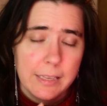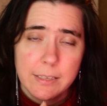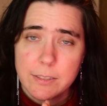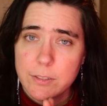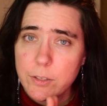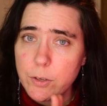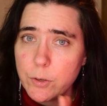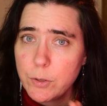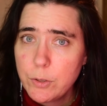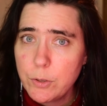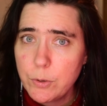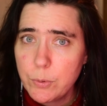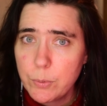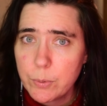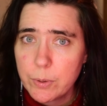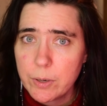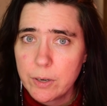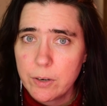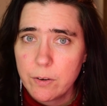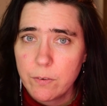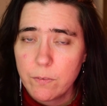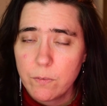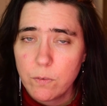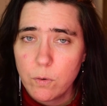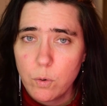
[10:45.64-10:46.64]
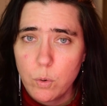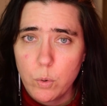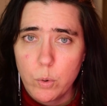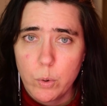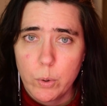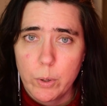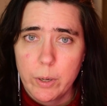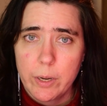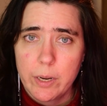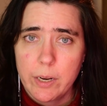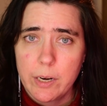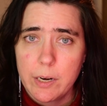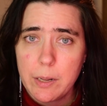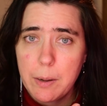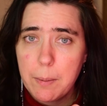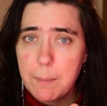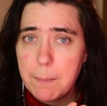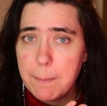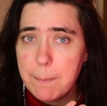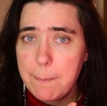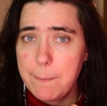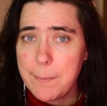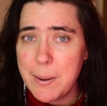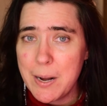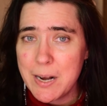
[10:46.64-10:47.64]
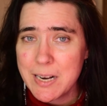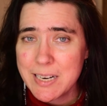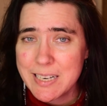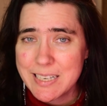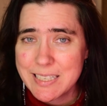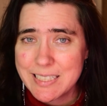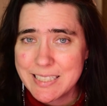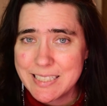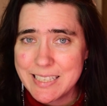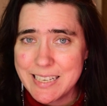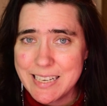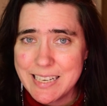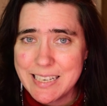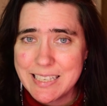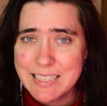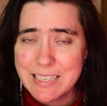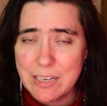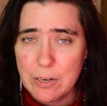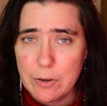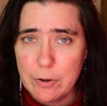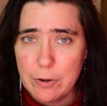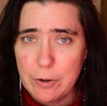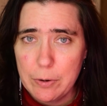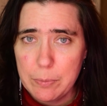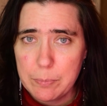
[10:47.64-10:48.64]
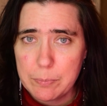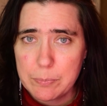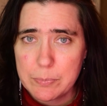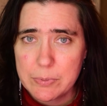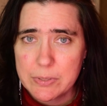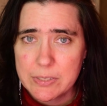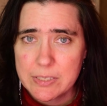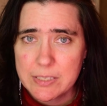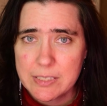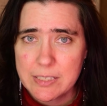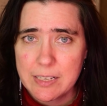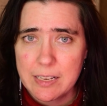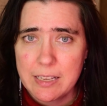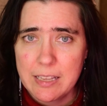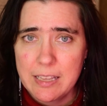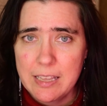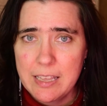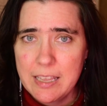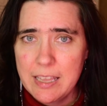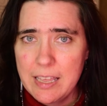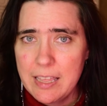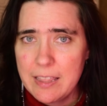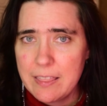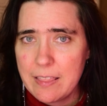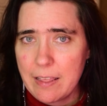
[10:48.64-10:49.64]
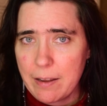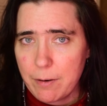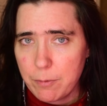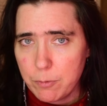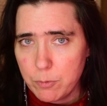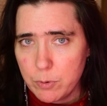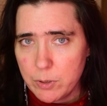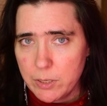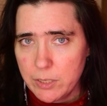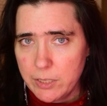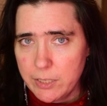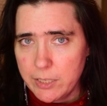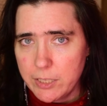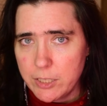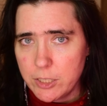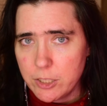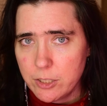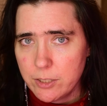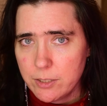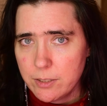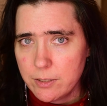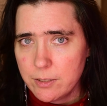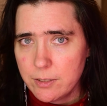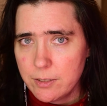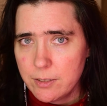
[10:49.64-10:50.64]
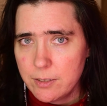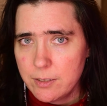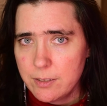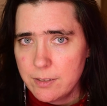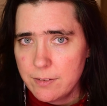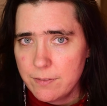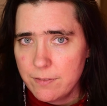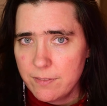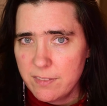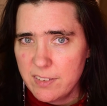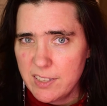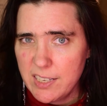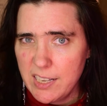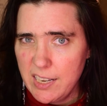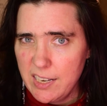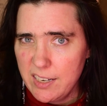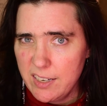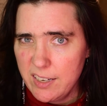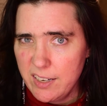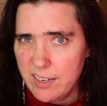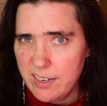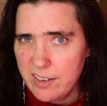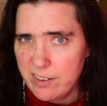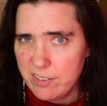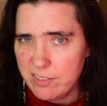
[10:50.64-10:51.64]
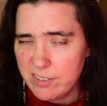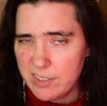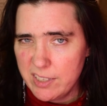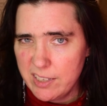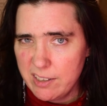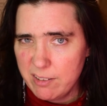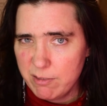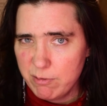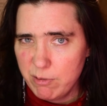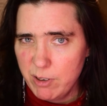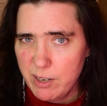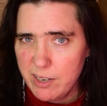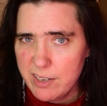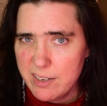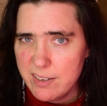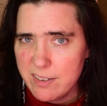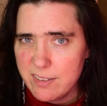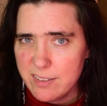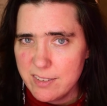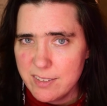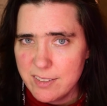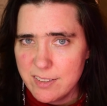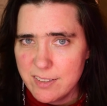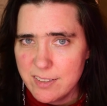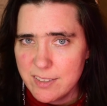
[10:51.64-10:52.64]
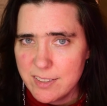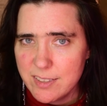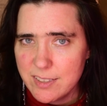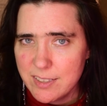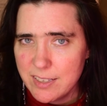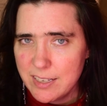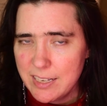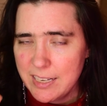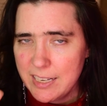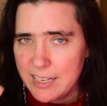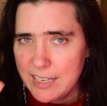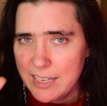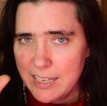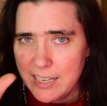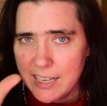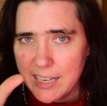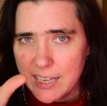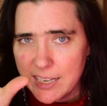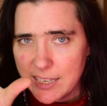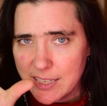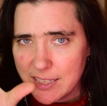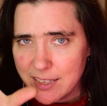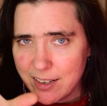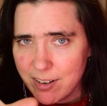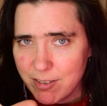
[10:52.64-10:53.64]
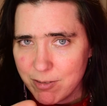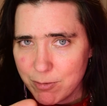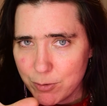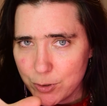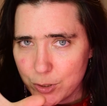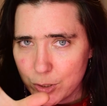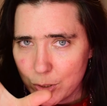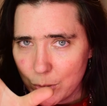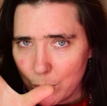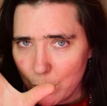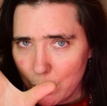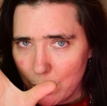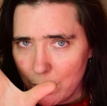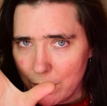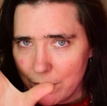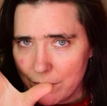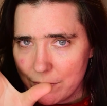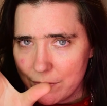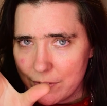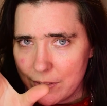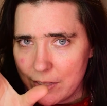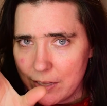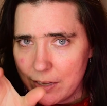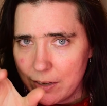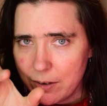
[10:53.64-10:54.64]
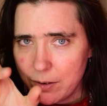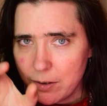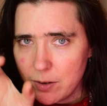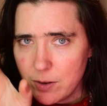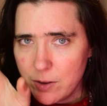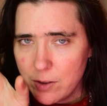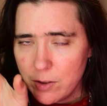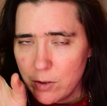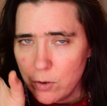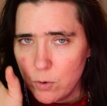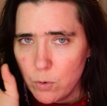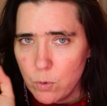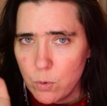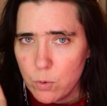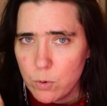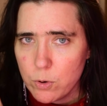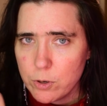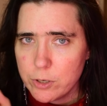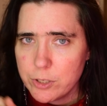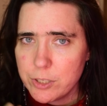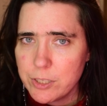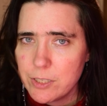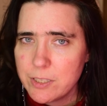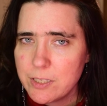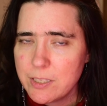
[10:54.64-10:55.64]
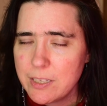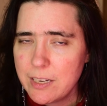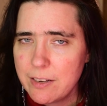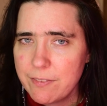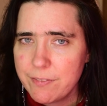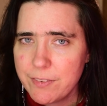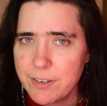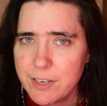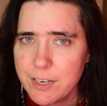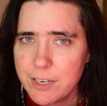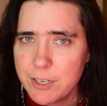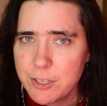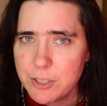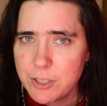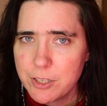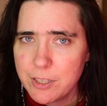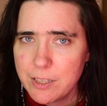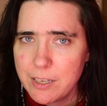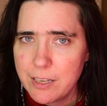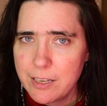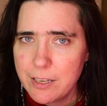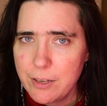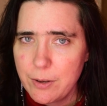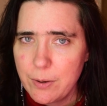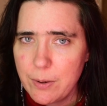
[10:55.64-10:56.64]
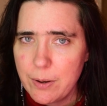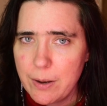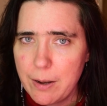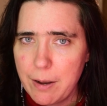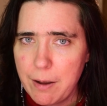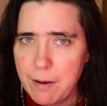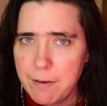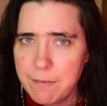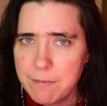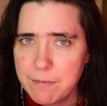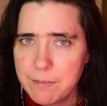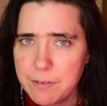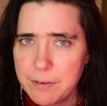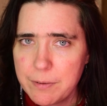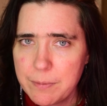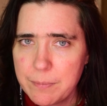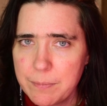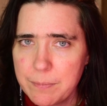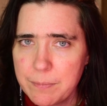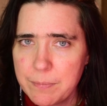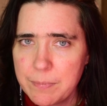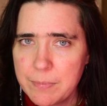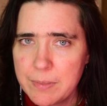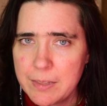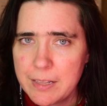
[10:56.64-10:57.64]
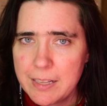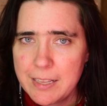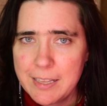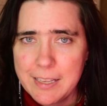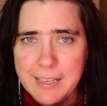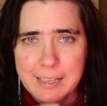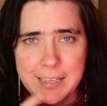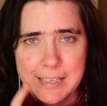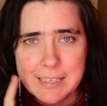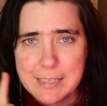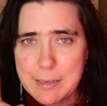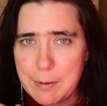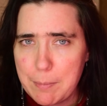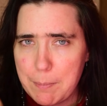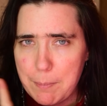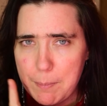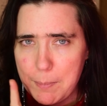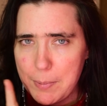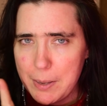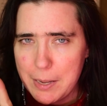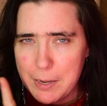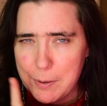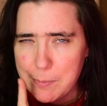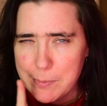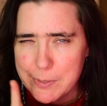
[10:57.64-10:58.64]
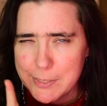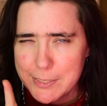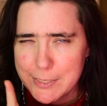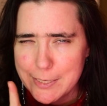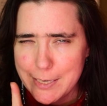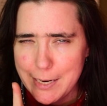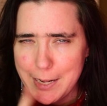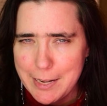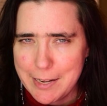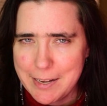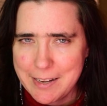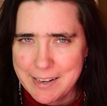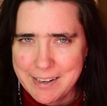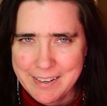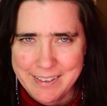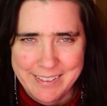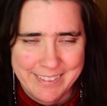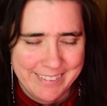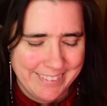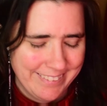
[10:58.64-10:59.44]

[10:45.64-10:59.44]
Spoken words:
So you can avoid boxy tops that really just flatten out that waist and don't show off that gorgeous definition that you have. Big mistake.